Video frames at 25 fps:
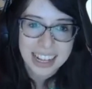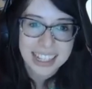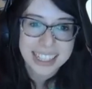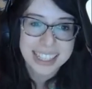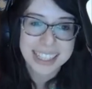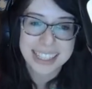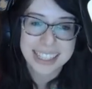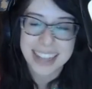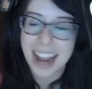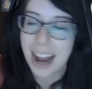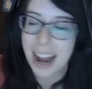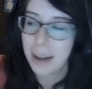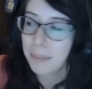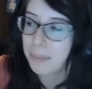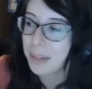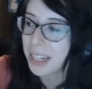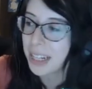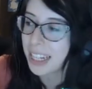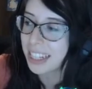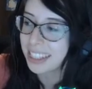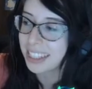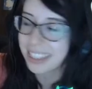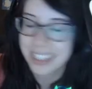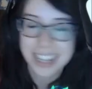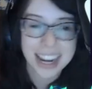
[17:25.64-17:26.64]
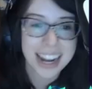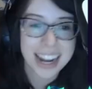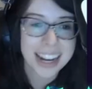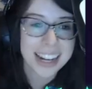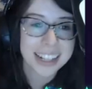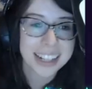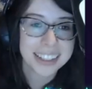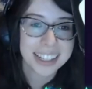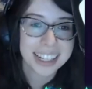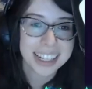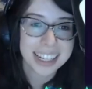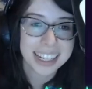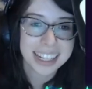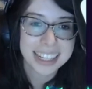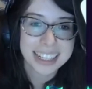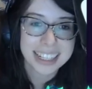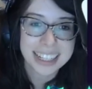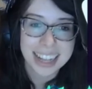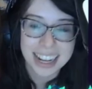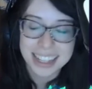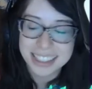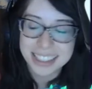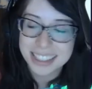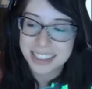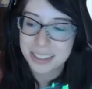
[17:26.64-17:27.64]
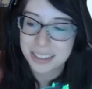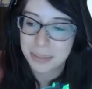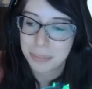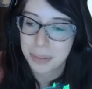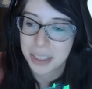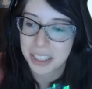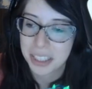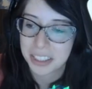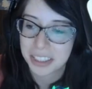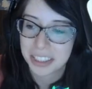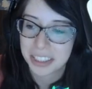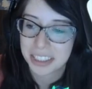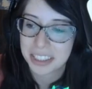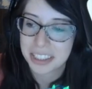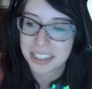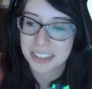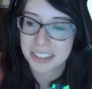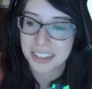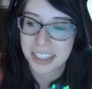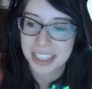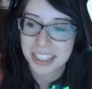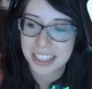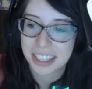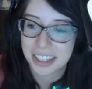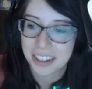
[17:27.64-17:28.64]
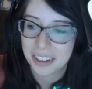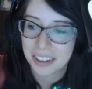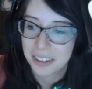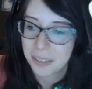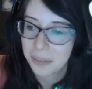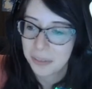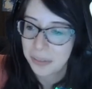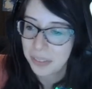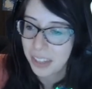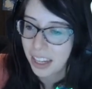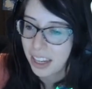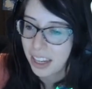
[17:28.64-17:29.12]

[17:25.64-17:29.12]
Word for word: Snappy is getting like a guest appearance right now.